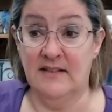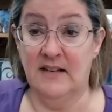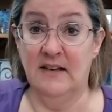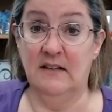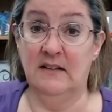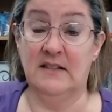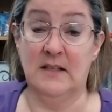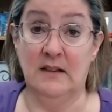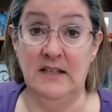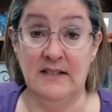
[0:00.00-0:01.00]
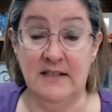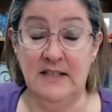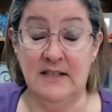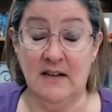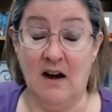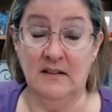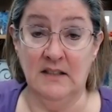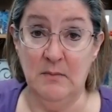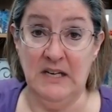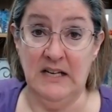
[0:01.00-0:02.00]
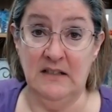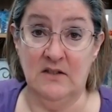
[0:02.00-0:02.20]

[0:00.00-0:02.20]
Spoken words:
And seats are limited.